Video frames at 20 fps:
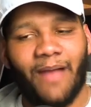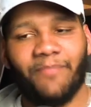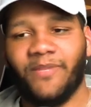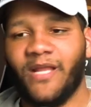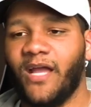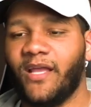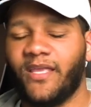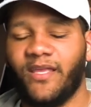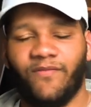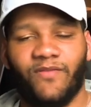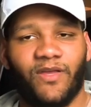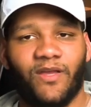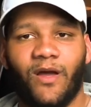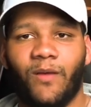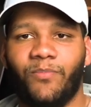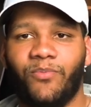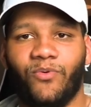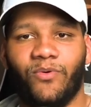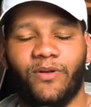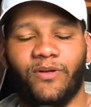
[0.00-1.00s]
I'm not giving
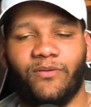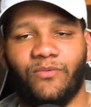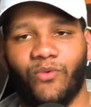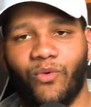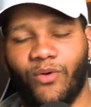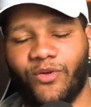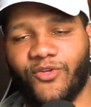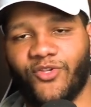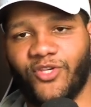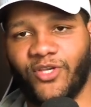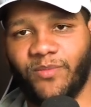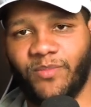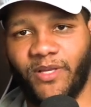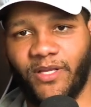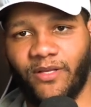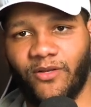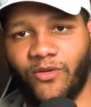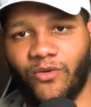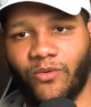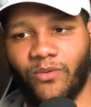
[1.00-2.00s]
up on, on
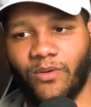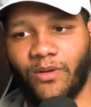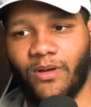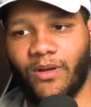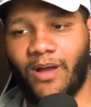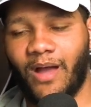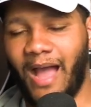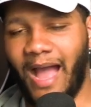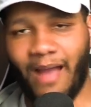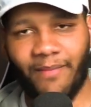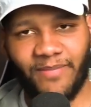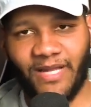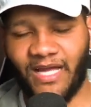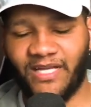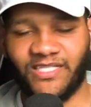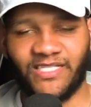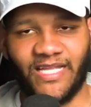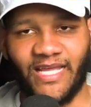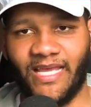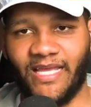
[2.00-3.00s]
Shiba Inu. I'm
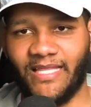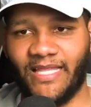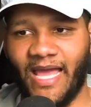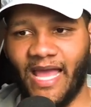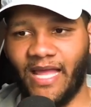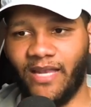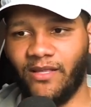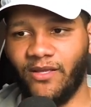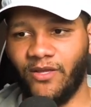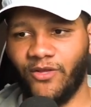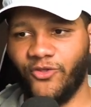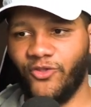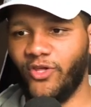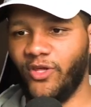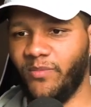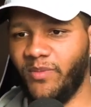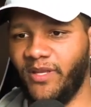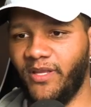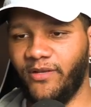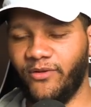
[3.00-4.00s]
not saying that
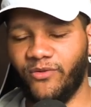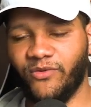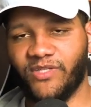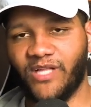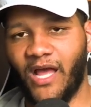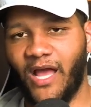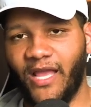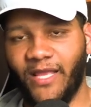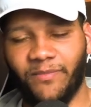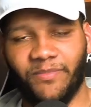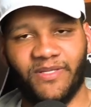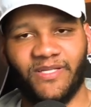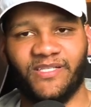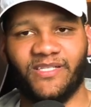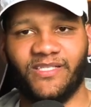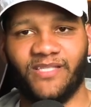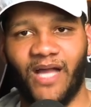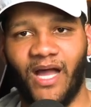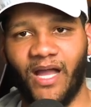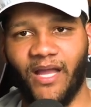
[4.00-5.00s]
Shiba Inu's hype
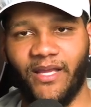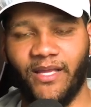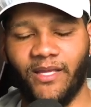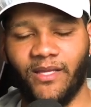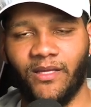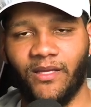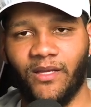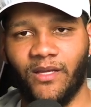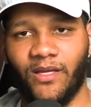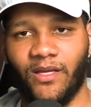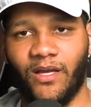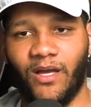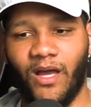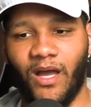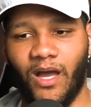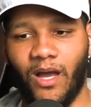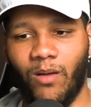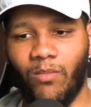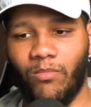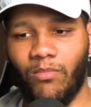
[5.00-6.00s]
is dying.
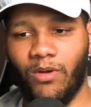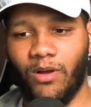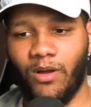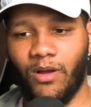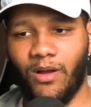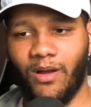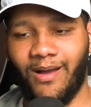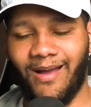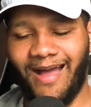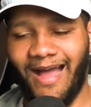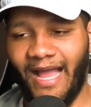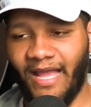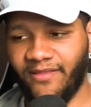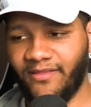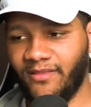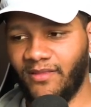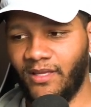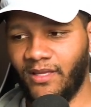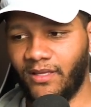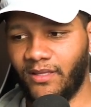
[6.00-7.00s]
Um,
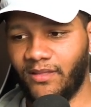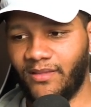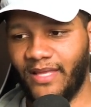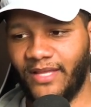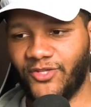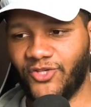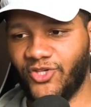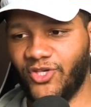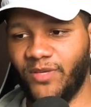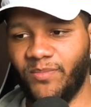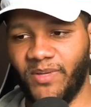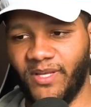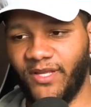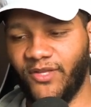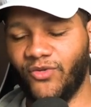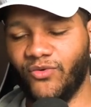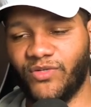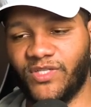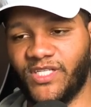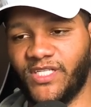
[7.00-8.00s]
I think that Shiba
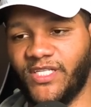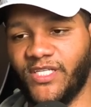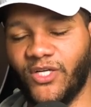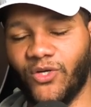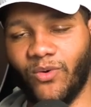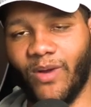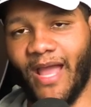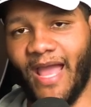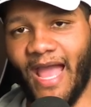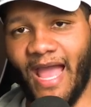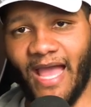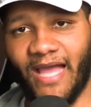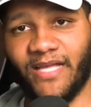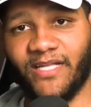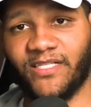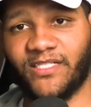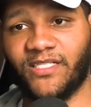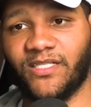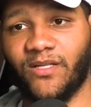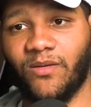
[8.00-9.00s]
Inu still
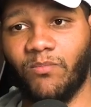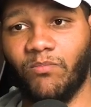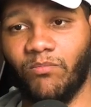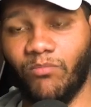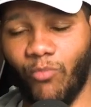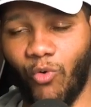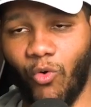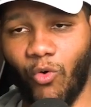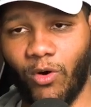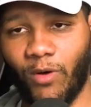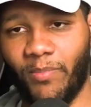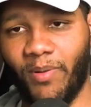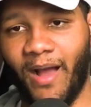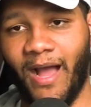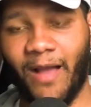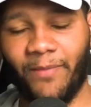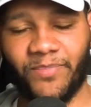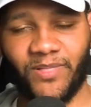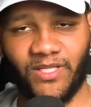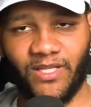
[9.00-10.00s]
has more
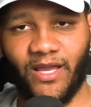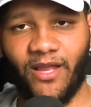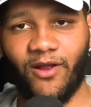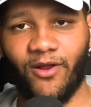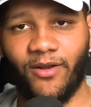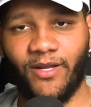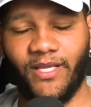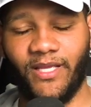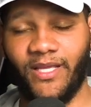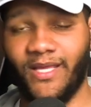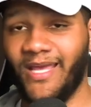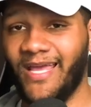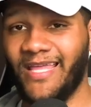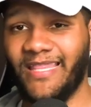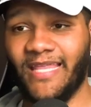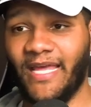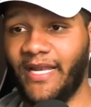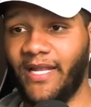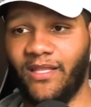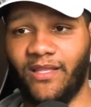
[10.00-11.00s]
popularity
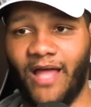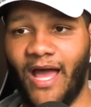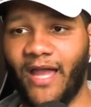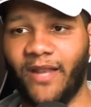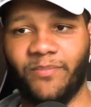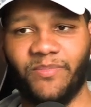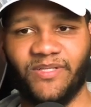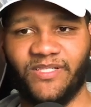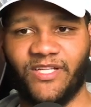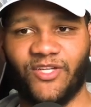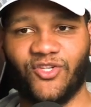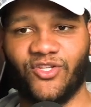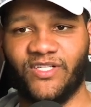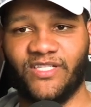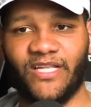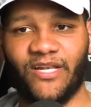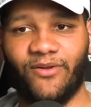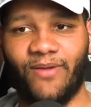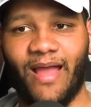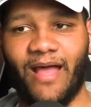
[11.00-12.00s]
than a lot of
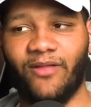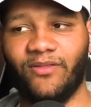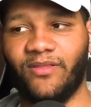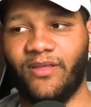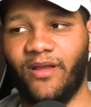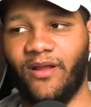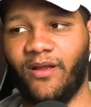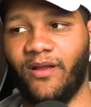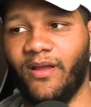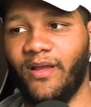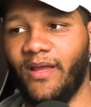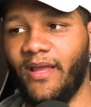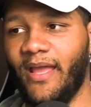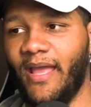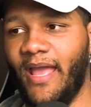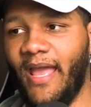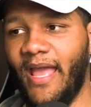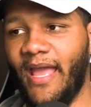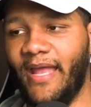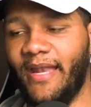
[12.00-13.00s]
positions that are out there.
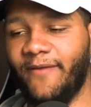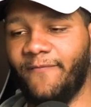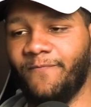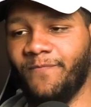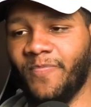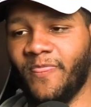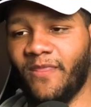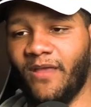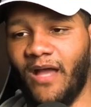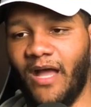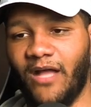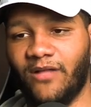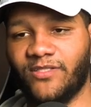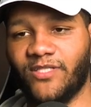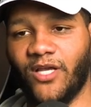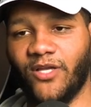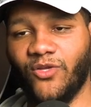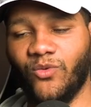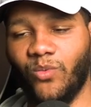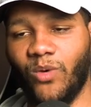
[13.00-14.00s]
And
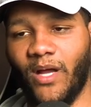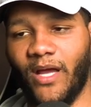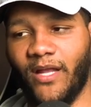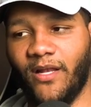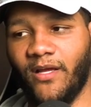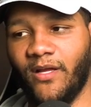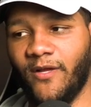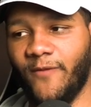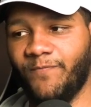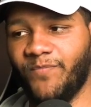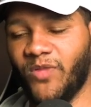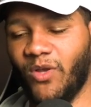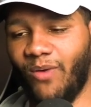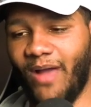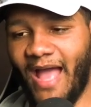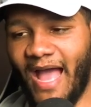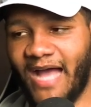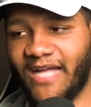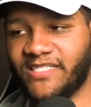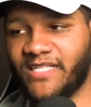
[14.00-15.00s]
I'll tell you what, you
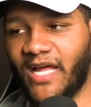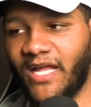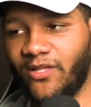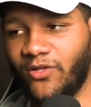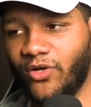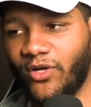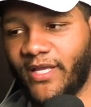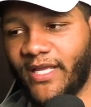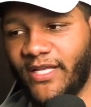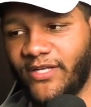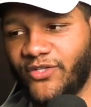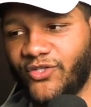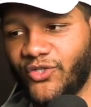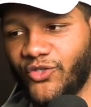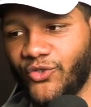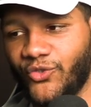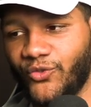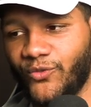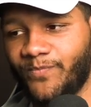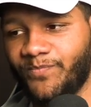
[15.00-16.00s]
know, as I look
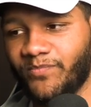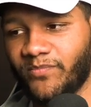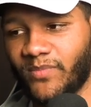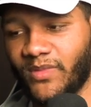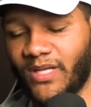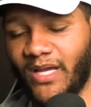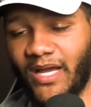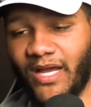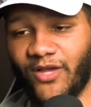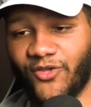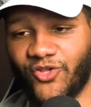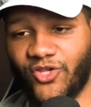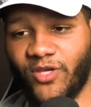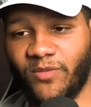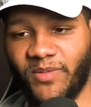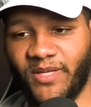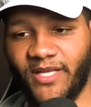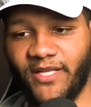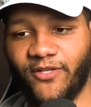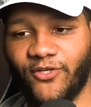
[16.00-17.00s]
into uh,
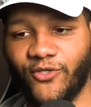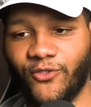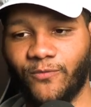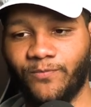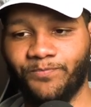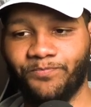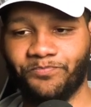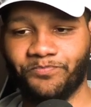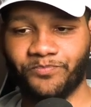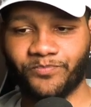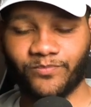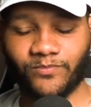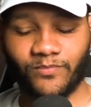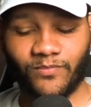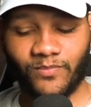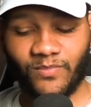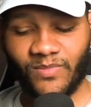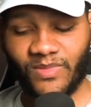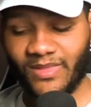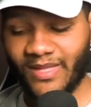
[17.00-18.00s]
Shiba Inu,
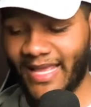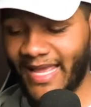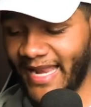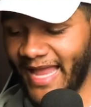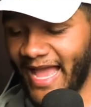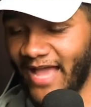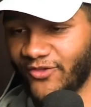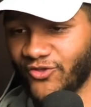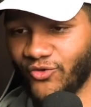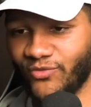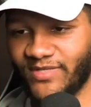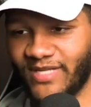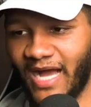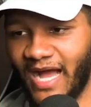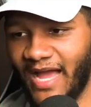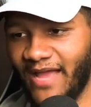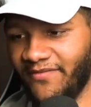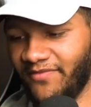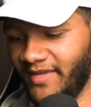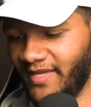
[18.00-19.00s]
and as you
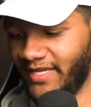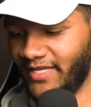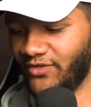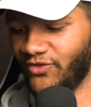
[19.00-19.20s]
dive